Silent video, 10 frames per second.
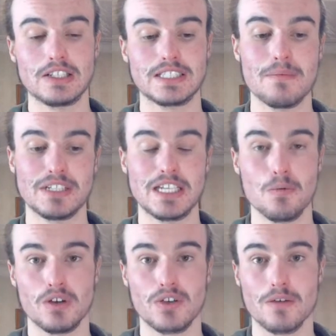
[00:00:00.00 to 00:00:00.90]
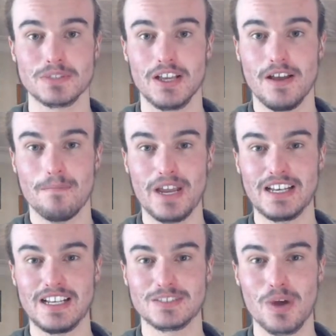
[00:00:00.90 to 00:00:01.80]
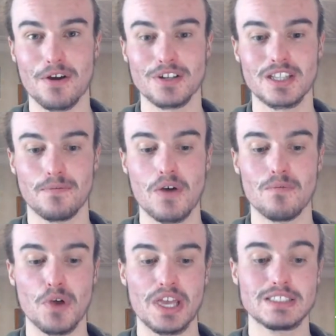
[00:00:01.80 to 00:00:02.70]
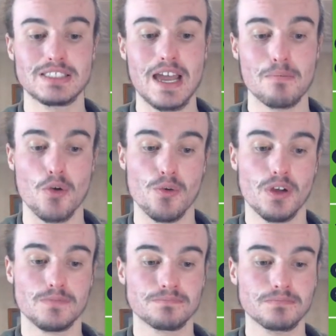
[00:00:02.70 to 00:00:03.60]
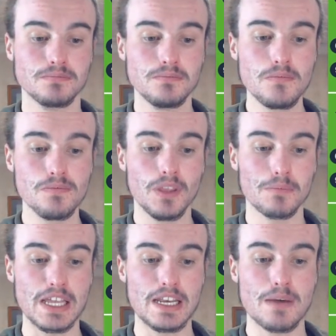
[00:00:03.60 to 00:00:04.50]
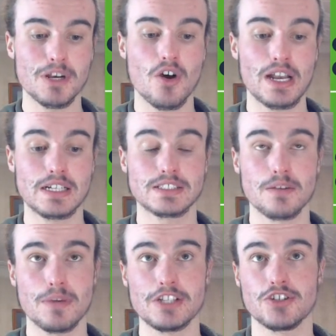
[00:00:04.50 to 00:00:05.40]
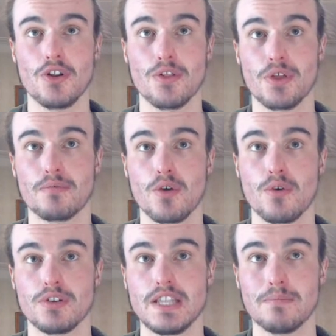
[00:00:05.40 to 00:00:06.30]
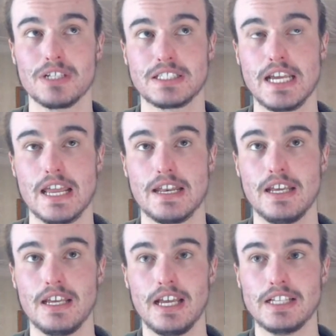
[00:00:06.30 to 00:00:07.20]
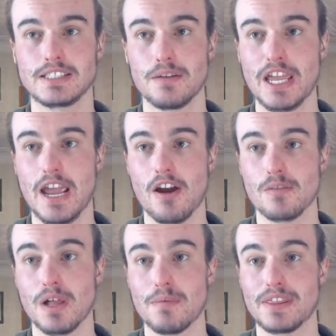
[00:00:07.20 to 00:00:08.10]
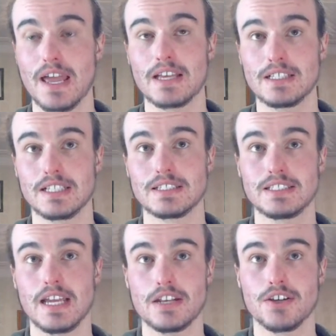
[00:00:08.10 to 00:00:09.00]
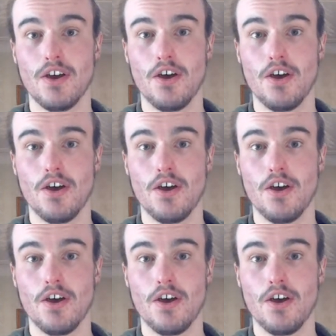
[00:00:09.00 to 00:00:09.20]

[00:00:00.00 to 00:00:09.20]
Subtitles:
of Tamati Williams making his way onto the field for his debut. But then number 9, it is going to be Jonathan Ruru. Number 10 is going to be Harry Plummer. That is instead